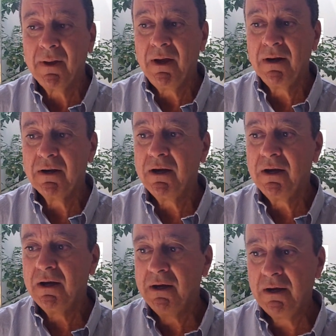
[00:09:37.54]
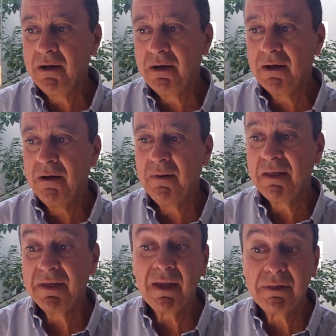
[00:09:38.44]
And, uh, and uh, I
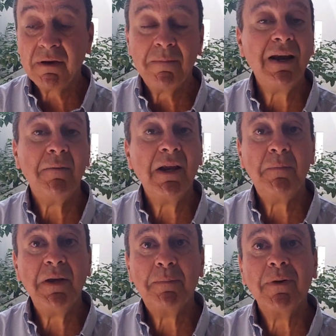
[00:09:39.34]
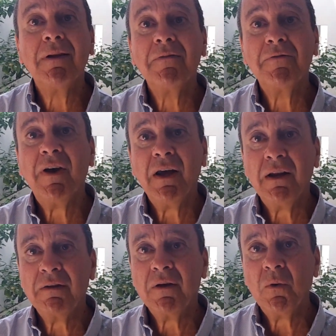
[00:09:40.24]
think that many, many people
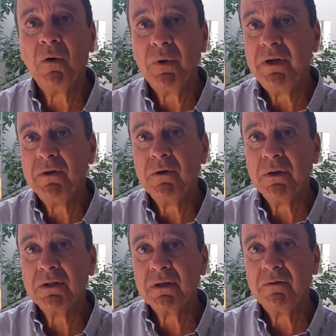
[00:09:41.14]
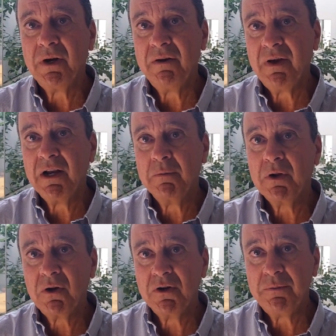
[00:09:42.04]
find that what we do is a very valuable
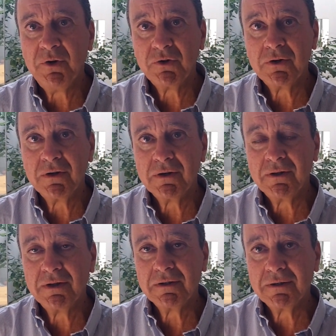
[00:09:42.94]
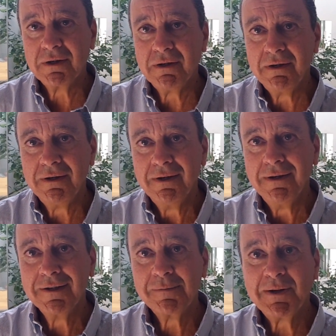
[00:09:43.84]
contribution to this. Well, thank you very
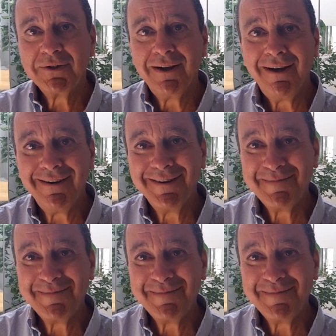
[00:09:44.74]
much. Thanks item. for the